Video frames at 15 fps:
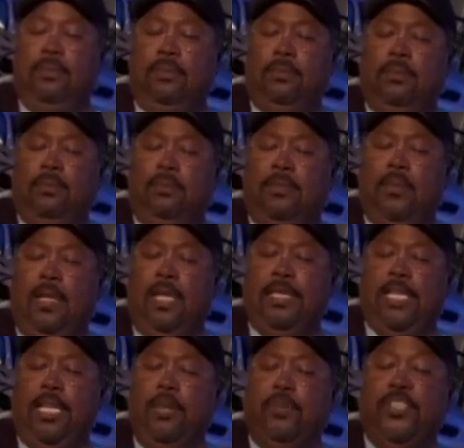Mm,
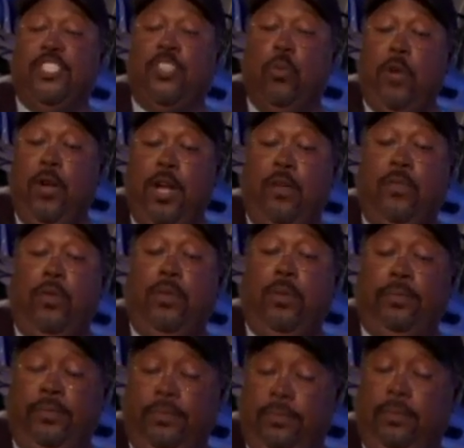uh, setting up the square. They want to start